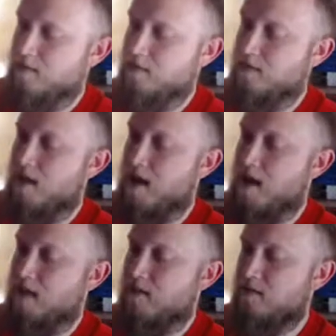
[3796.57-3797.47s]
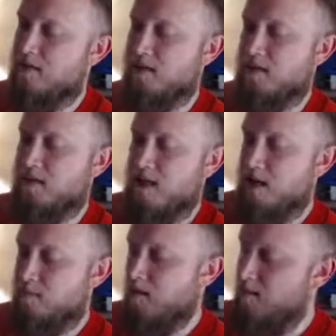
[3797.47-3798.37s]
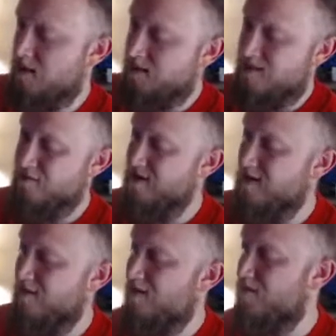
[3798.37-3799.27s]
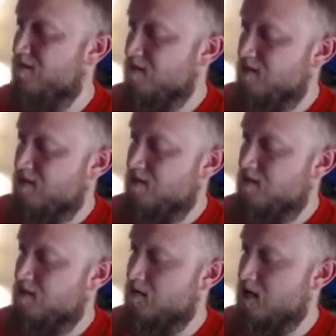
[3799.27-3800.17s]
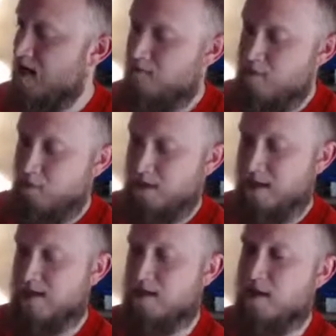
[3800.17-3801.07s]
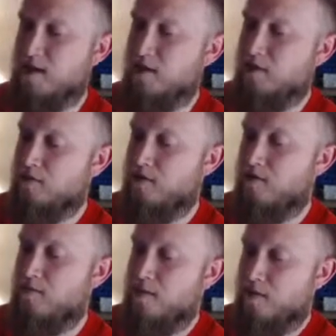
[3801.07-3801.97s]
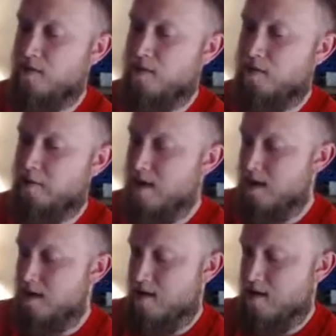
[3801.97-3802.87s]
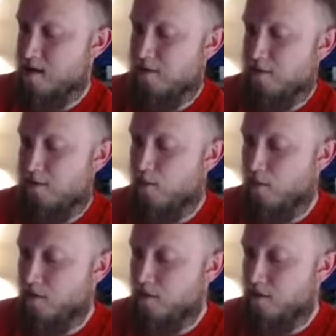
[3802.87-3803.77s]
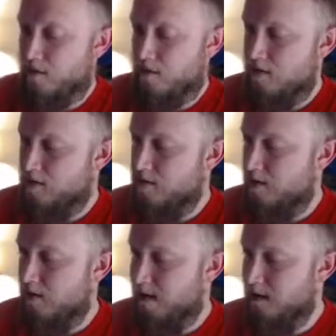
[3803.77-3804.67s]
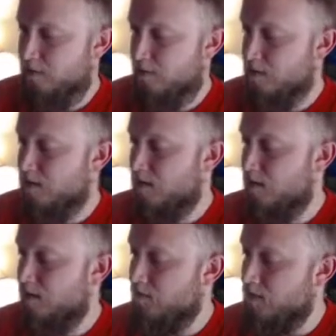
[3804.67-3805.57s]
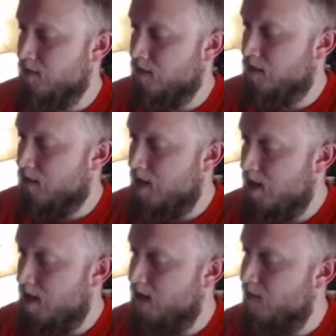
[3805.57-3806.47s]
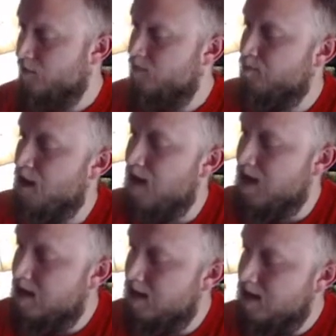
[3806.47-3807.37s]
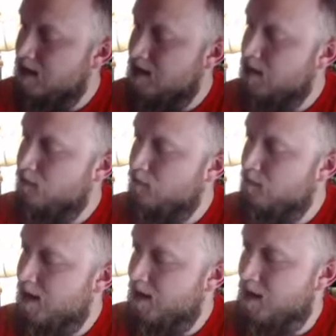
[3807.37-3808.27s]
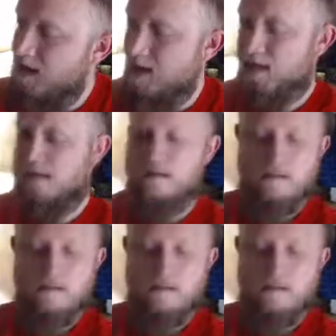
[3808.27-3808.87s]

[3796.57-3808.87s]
Okay. Ugh. Nth Metal Mace, are you a hero? You're not, and we will not discard you. So 2, 3, 4. That's it for this turn. We're going to go ahead and we'll buy a kick.